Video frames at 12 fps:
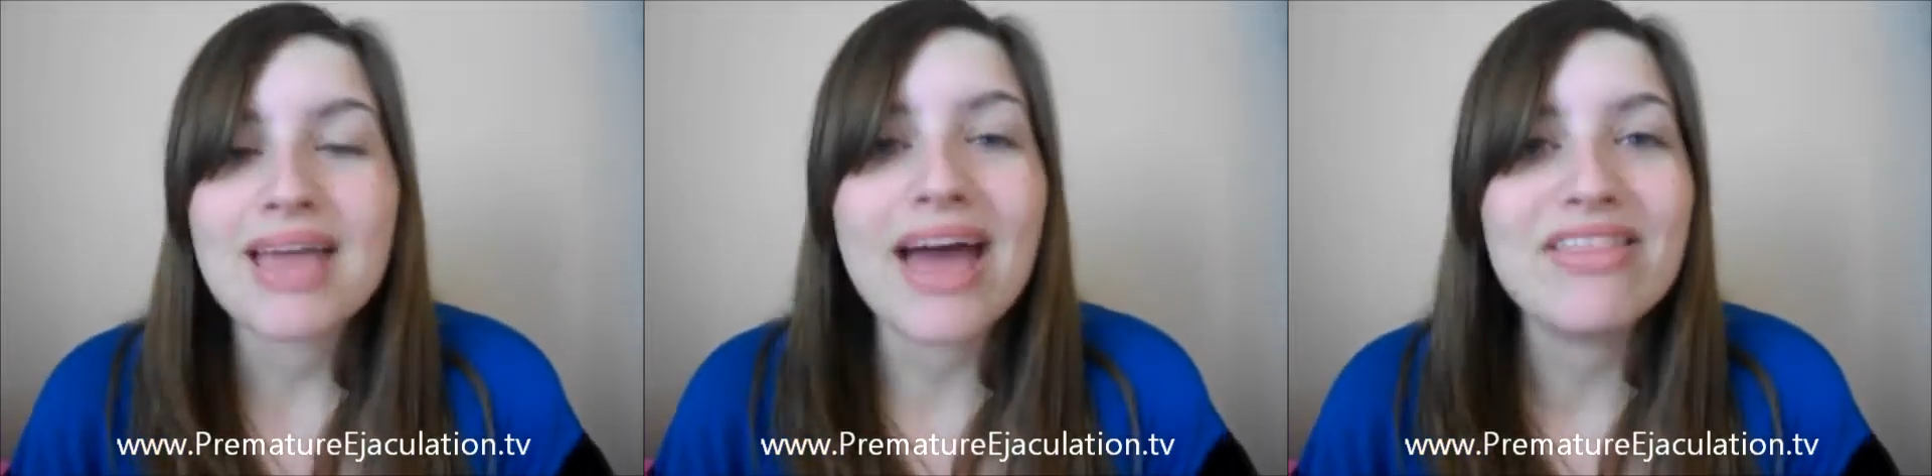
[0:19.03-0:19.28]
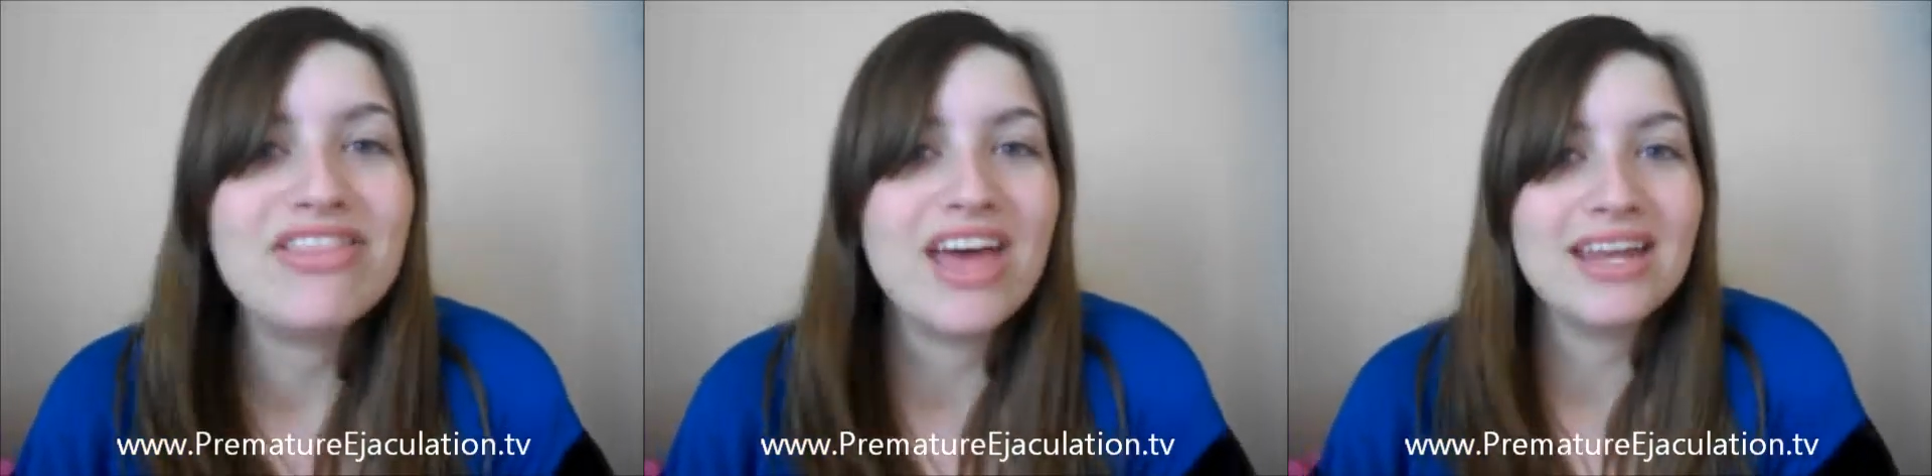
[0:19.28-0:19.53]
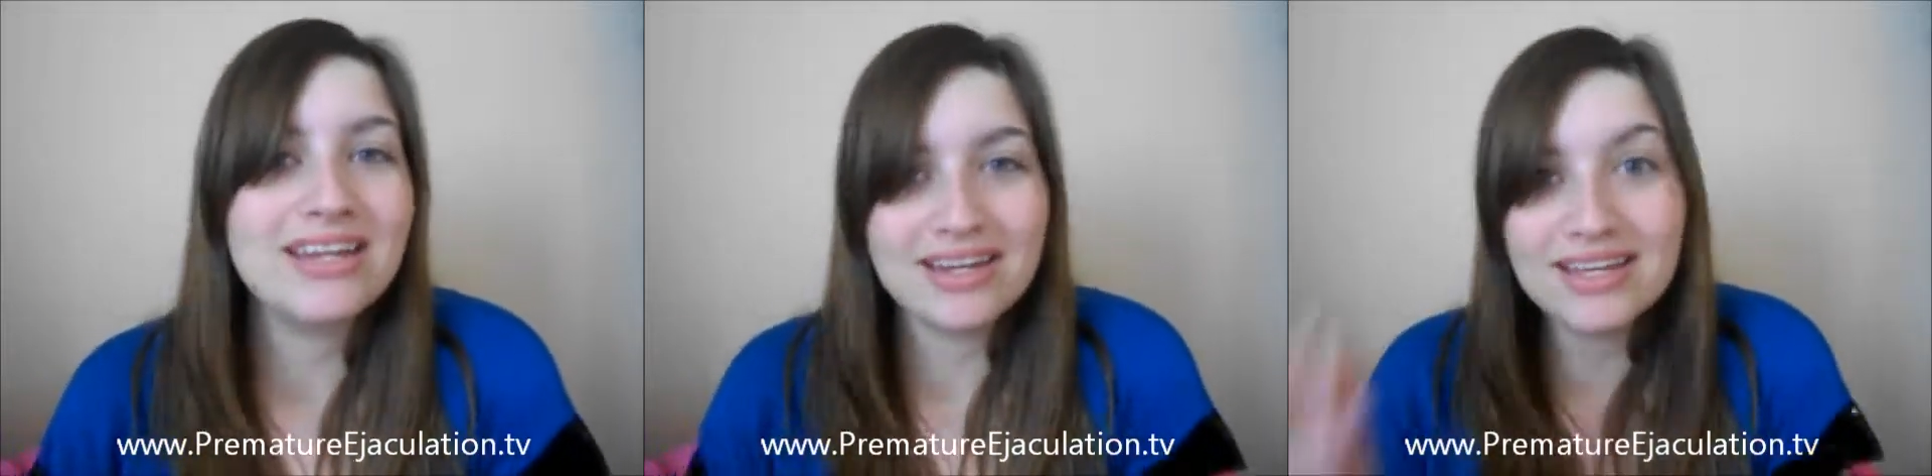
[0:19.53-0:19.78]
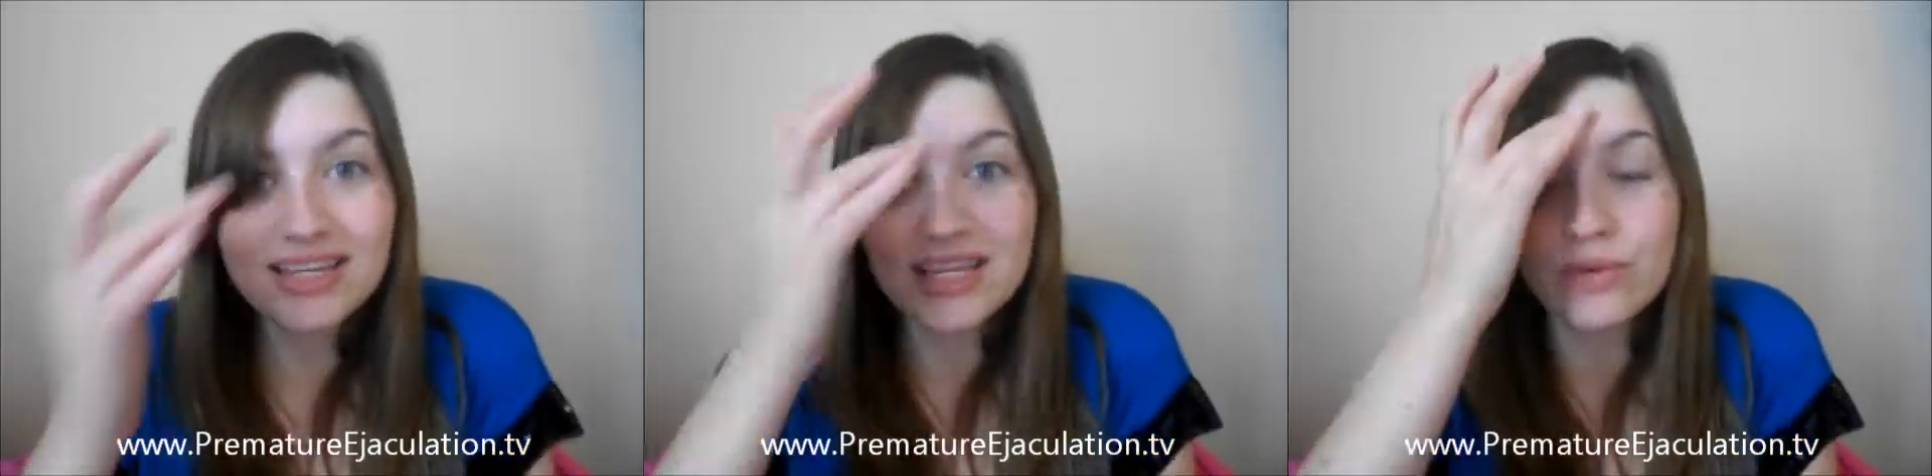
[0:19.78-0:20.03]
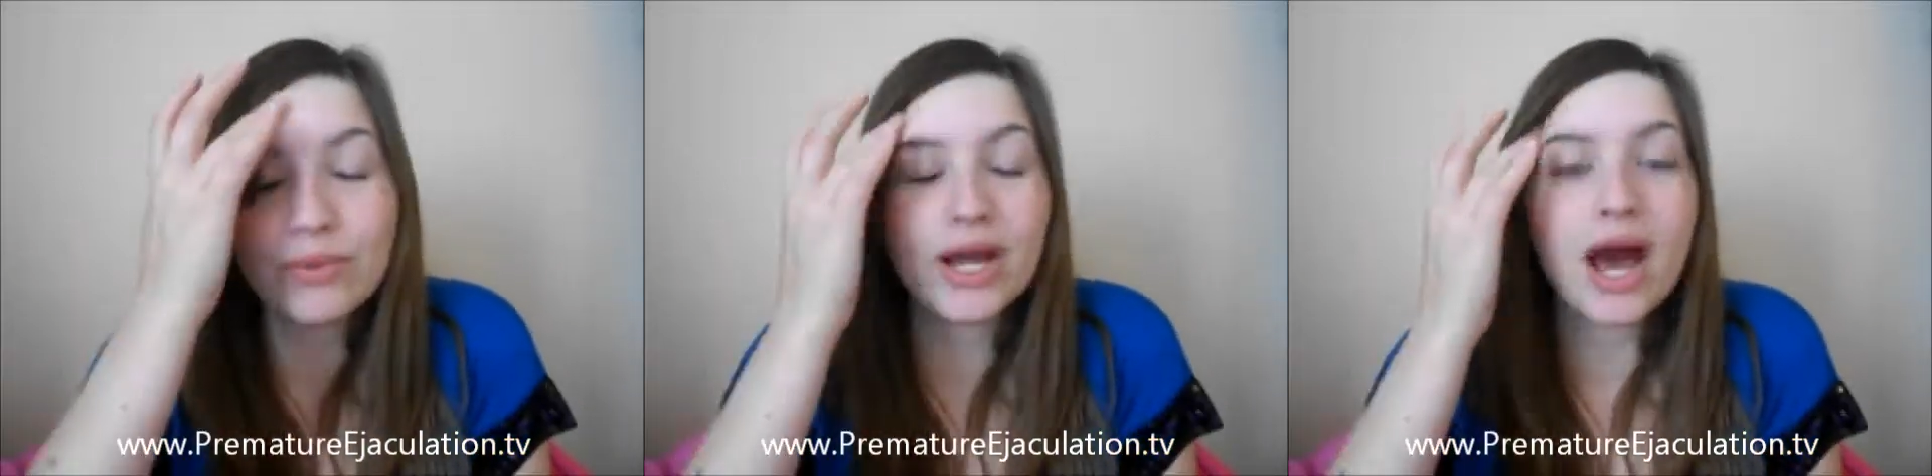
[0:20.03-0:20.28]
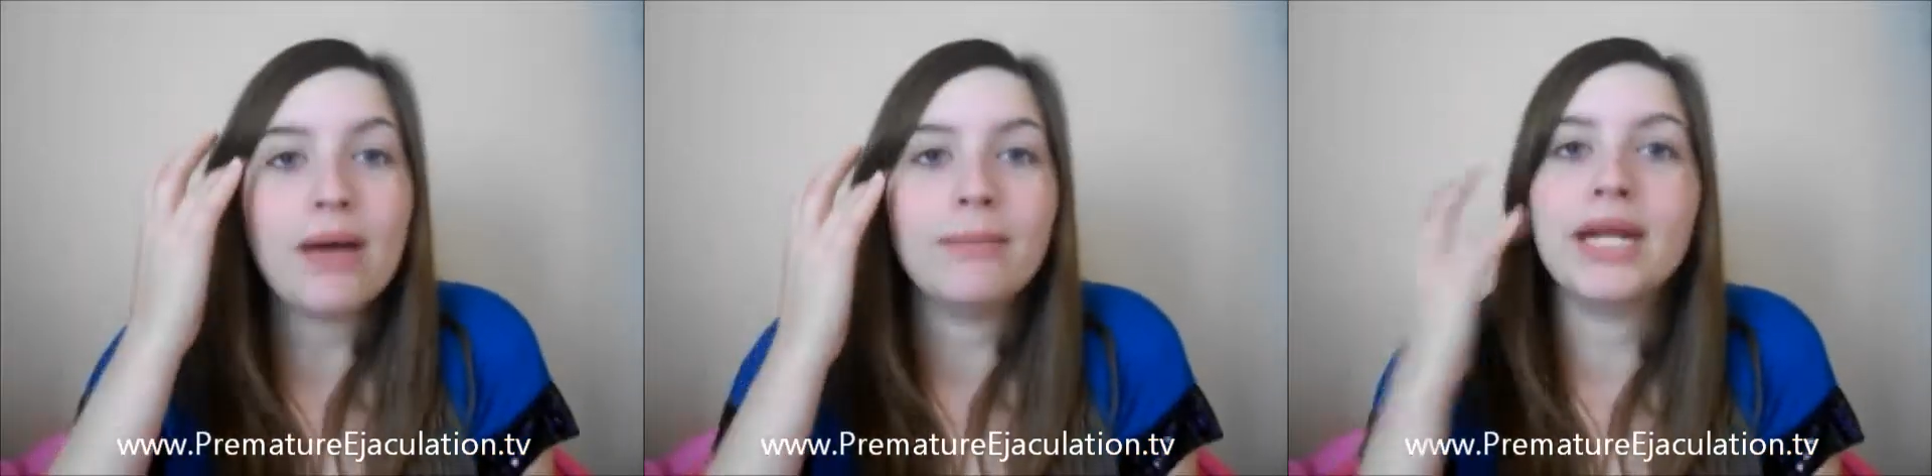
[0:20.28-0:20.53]
and then he would
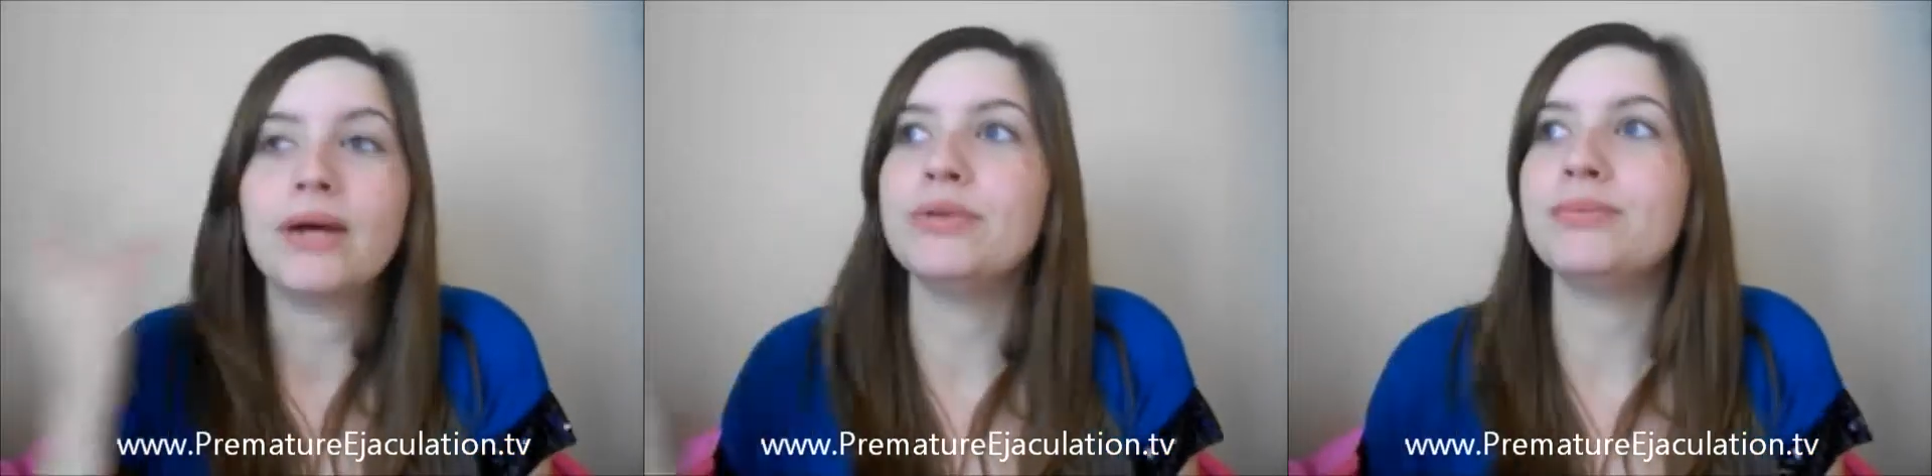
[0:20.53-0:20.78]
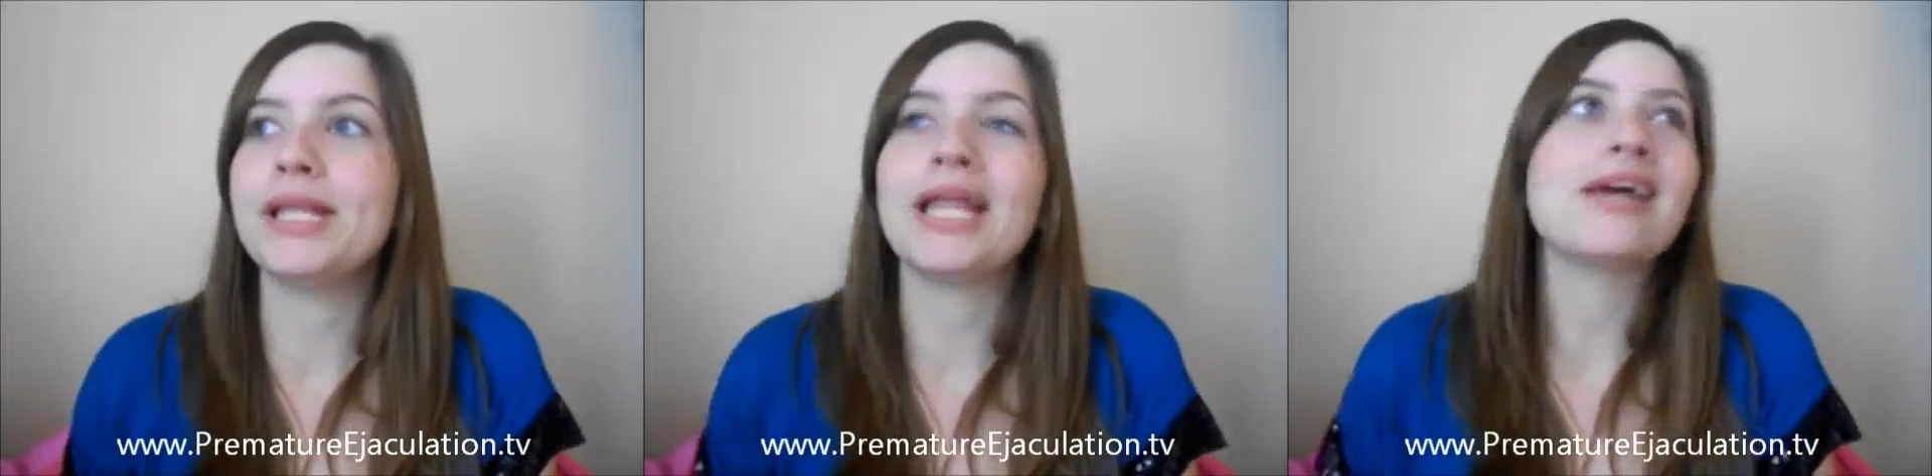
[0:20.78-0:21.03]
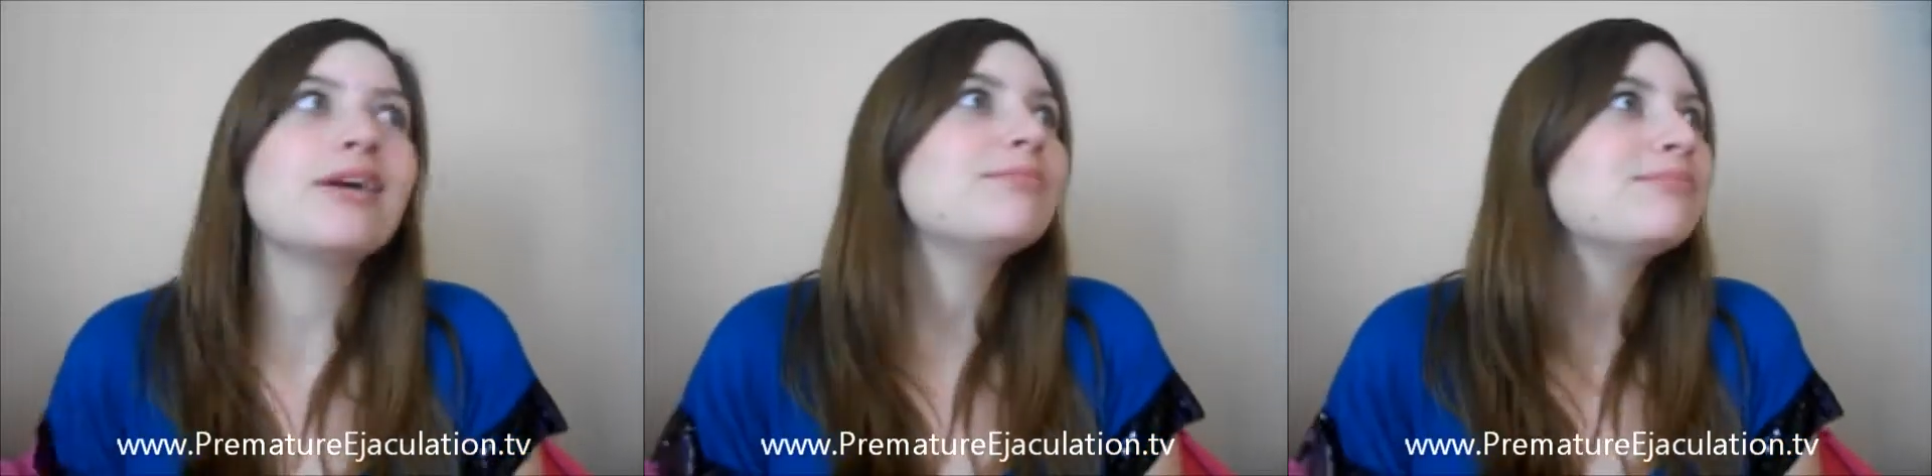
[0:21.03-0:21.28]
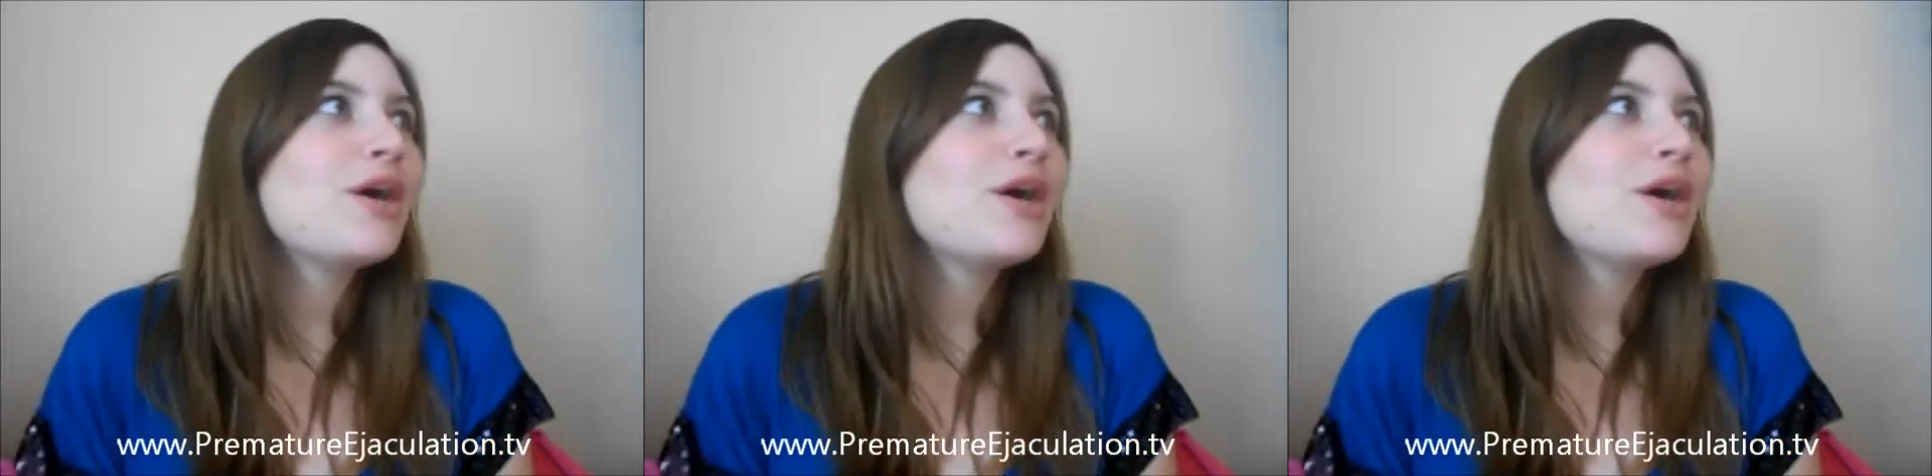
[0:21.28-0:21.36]
come, and I would be like,